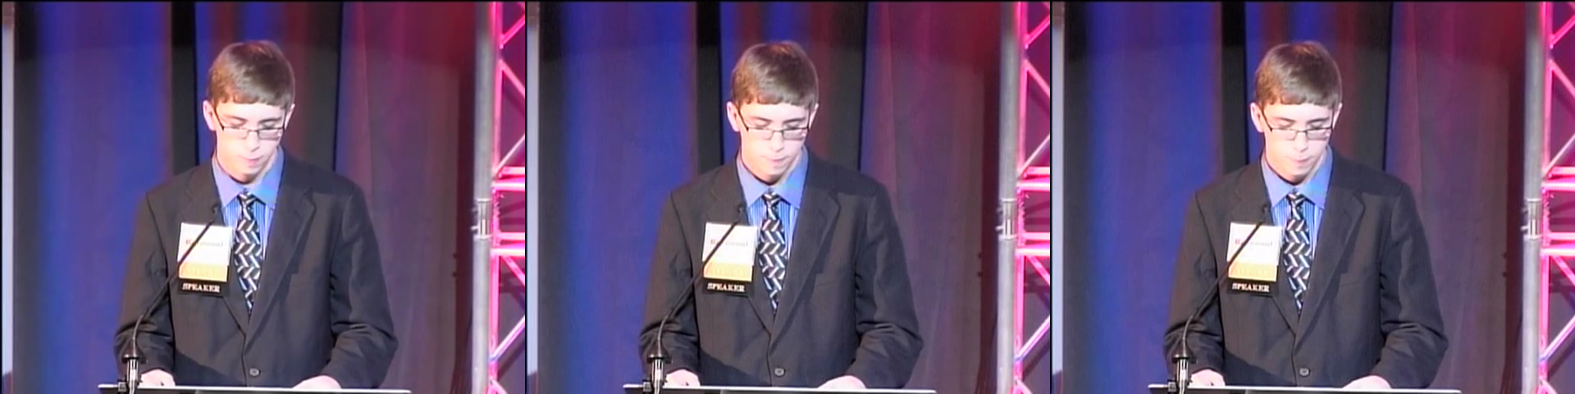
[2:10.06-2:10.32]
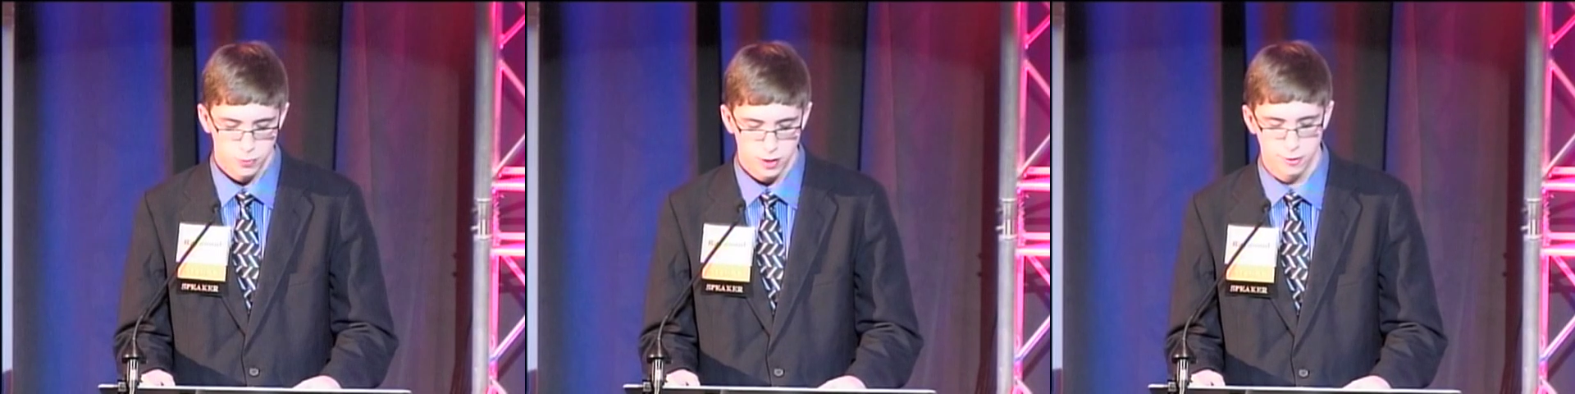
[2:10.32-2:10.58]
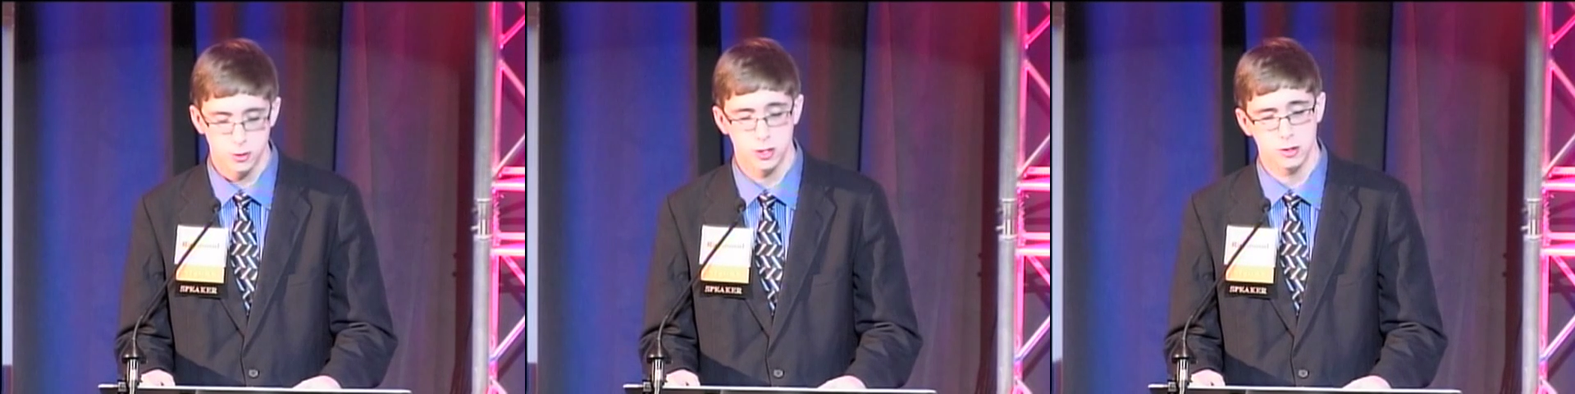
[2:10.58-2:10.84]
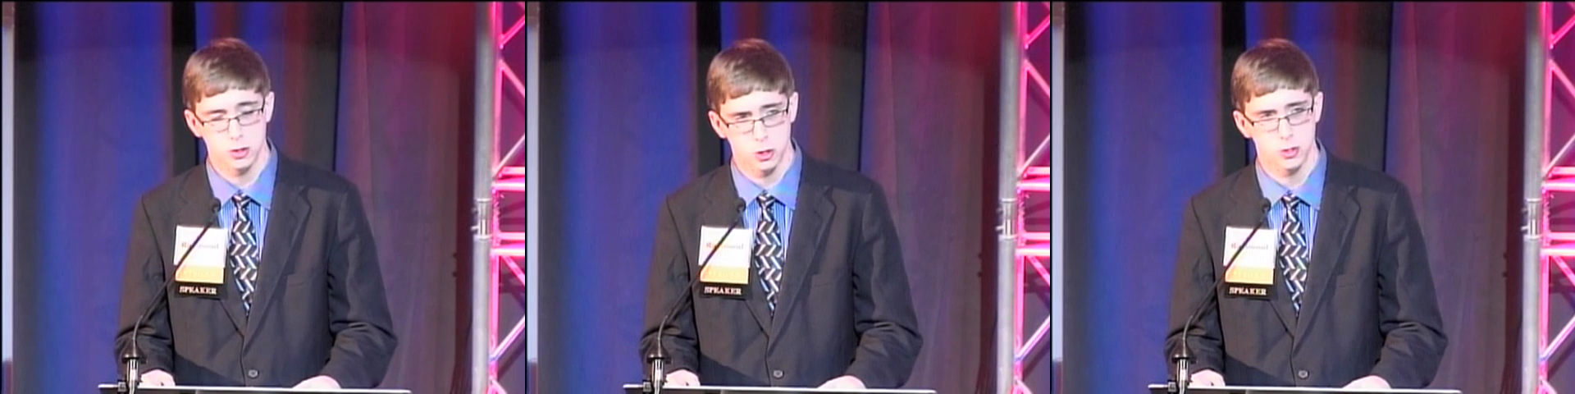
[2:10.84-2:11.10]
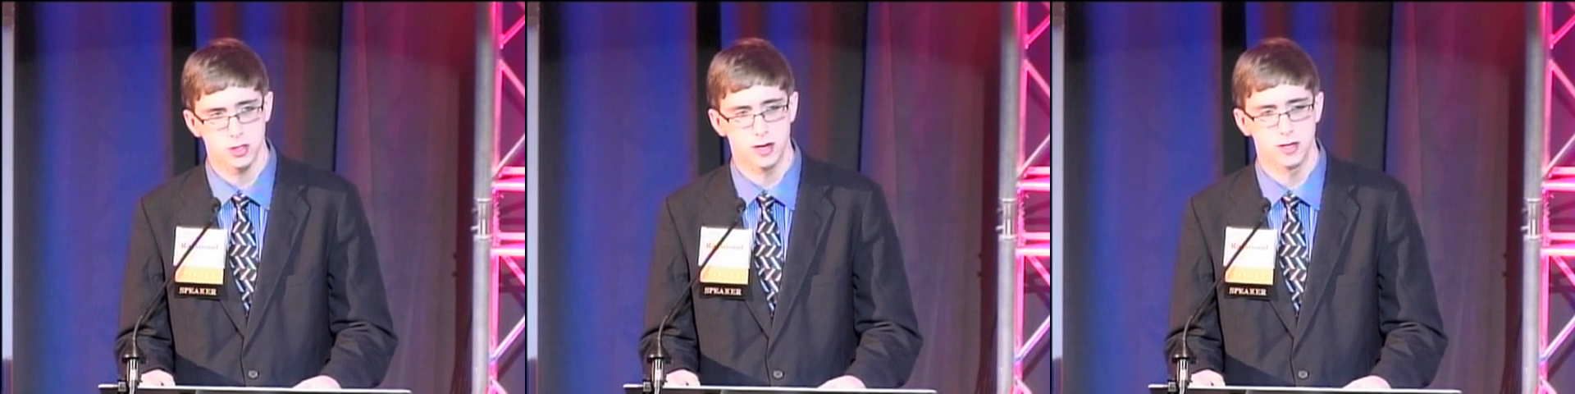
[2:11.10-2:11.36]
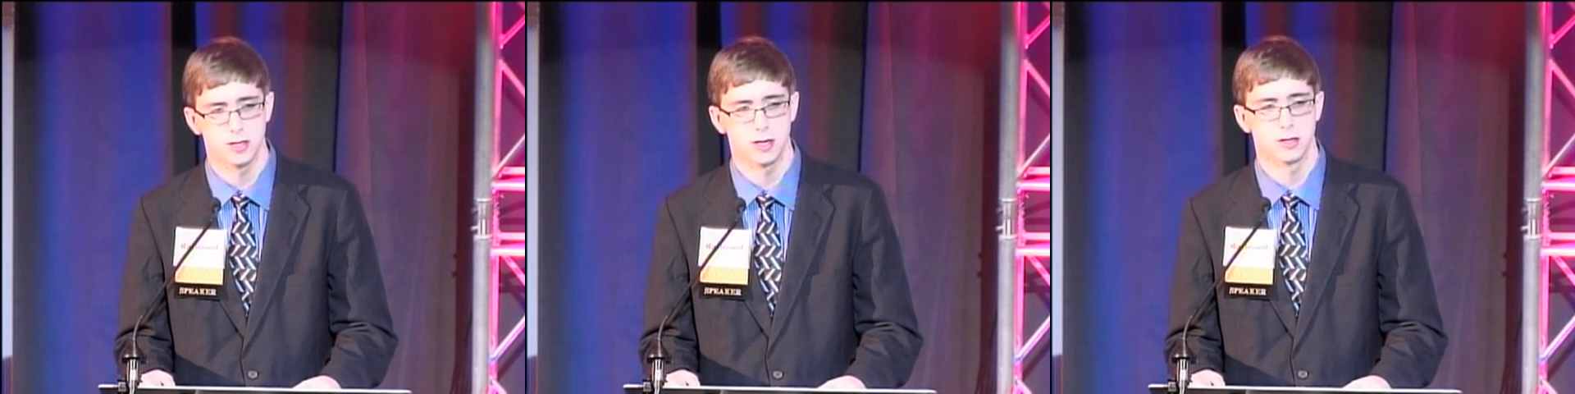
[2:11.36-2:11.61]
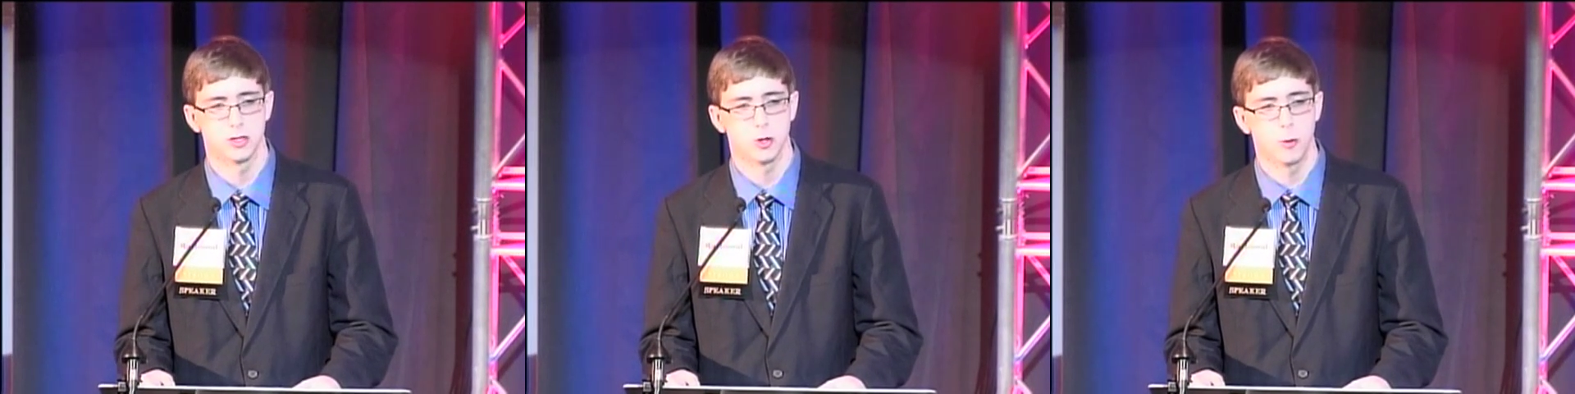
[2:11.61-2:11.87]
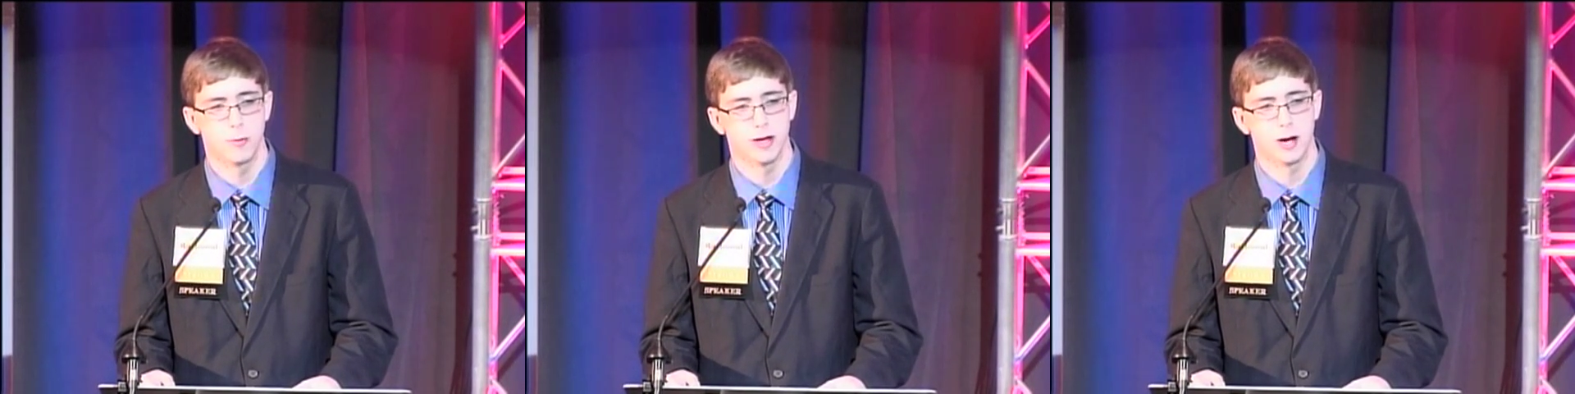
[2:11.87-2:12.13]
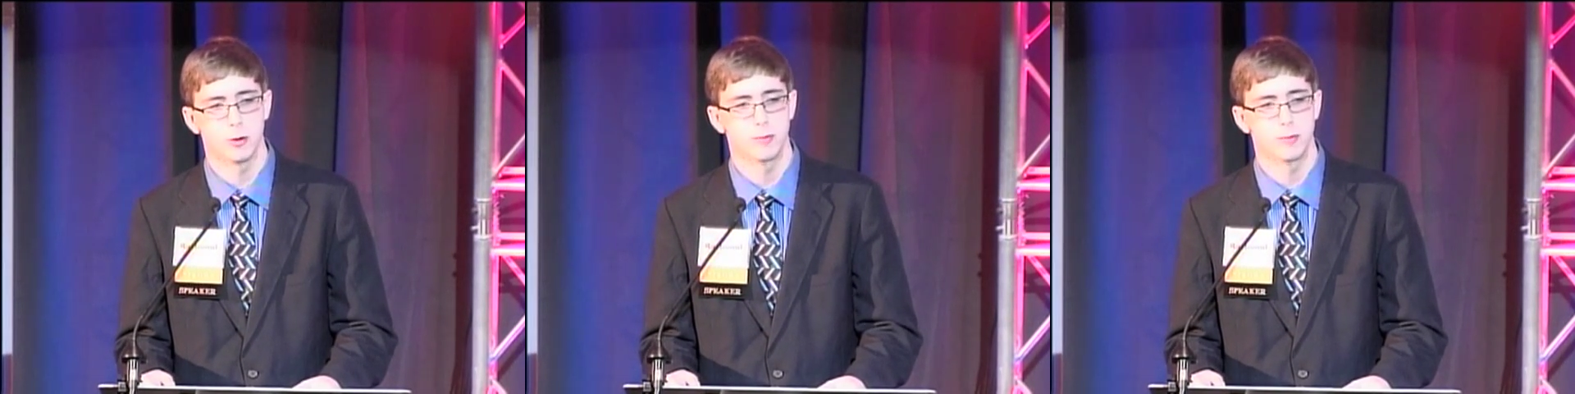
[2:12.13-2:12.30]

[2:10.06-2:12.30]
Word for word: others at the church that I attended told me I would